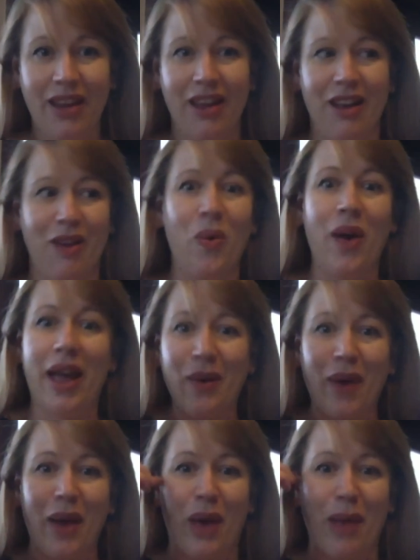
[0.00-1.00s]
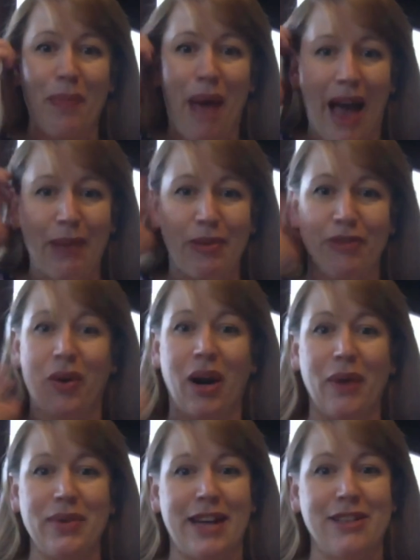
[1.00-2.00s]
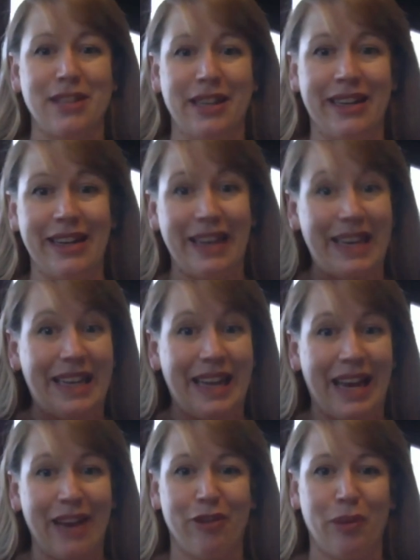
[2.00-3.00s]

way, way, way back before I was actually going to need it for